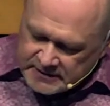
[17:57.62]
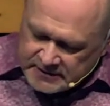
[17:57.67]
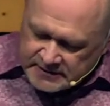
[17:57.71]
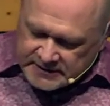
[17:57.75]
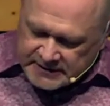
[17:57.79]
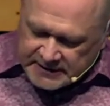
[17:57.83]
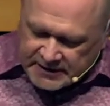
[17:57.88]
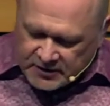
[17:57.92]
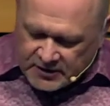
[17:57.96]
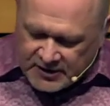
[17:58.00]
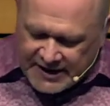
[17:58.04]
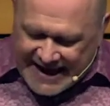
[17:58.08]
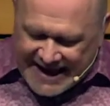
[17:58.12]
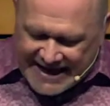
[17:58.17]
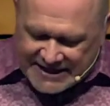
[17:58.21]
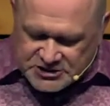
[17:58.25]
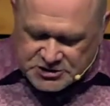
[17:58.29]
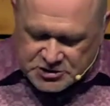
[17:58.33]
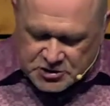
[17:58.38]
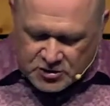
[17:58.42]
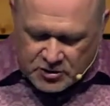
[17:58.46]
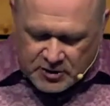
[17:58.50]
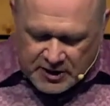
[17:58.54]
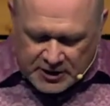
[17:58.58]

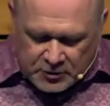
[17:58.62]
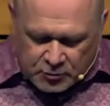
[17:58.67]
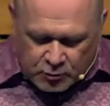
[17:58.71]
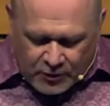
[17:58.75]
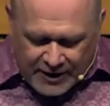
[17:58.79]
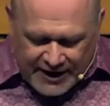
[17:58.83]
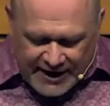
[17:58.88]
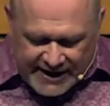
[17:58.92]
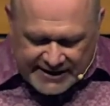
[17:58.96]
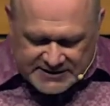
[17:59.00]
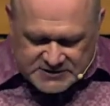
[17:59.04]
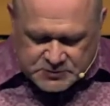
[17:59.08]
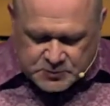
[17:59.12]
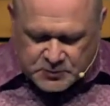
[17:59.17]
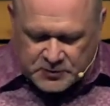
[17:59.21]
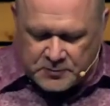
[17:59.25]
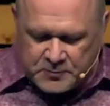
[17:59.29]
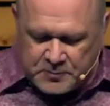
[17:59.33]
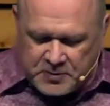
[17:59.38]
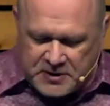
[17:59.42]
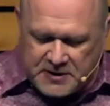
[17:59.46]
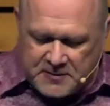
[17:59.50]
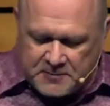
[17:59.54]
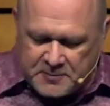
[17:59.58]
international unrest with
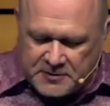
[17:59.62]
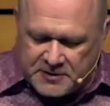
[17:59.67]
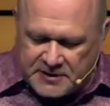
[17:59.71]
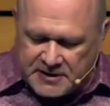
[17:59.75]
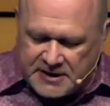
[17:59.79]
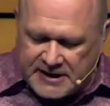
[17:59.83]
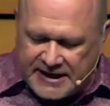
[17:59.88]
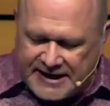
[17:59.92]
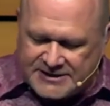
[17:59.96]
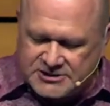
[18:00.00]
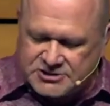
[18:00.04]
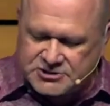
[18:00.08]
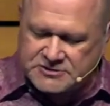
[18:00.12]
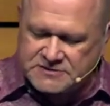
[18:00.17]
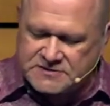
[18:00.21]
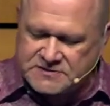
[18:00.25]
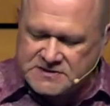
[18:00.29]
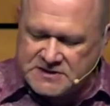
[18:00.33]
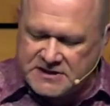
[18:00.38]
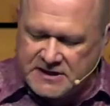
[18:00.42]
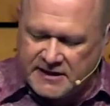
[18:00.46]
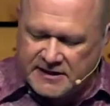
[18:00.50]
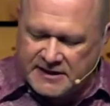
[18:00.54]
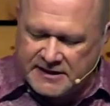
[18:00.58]
people and nations
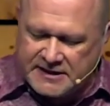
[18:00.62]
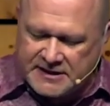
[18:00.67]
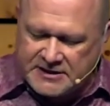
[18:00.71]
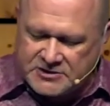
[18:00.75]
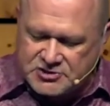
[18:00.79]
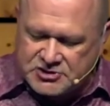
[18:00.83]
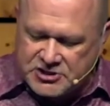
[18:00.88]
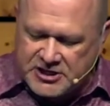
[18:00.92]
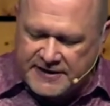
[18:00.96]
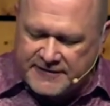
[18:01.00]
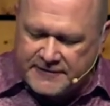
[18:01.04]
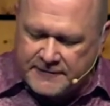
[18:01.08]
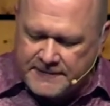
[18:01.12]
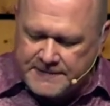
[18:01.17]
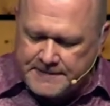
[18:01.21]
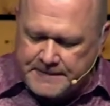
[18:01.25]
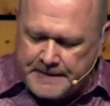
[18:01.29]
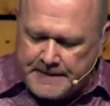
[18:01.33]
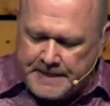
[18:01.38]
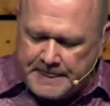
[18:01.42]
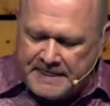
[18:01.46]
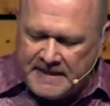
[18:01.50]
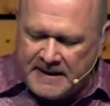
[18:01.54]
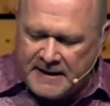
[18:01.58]
killing each other,
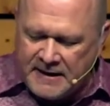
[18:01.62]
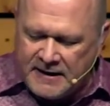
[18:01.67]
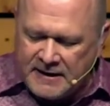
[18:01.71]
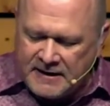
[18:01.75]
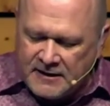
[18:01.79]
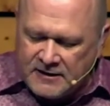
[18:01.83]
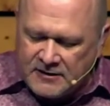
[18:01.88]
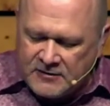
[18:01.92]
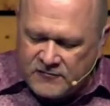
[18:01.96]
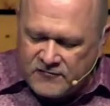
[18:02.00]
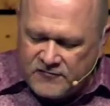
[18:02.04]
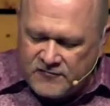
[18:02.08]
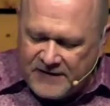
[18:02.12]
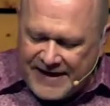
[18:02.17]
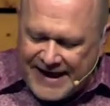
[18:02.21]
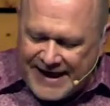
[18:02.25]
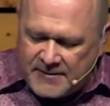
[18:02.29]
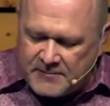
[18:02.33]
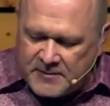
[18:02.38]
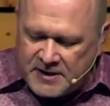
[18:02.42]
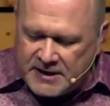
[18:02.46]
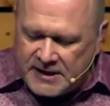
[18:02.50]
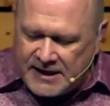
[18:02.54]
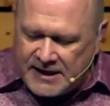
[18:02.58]

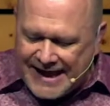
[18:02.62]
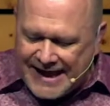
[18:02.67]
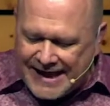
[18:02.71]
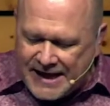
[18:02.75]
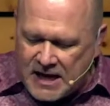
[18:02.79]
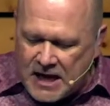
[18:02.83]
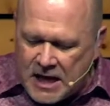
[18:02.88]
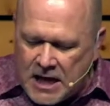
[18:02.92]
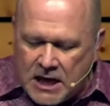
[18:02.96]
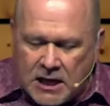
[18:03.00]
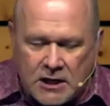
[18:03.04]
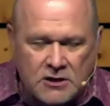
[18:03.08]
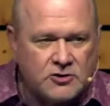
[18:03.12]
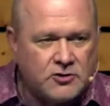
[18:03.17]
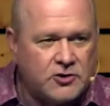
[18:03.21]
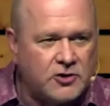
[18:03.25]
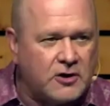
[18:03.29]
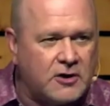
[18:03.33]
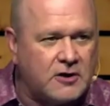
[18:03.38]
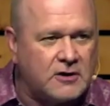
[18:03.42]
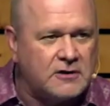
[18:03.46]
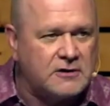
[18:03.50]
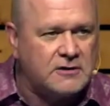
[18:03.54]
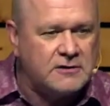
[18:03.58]
famine
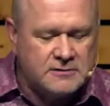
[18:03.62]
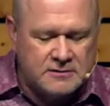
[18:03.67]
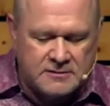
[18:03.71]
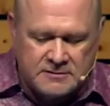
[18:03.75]
hunger,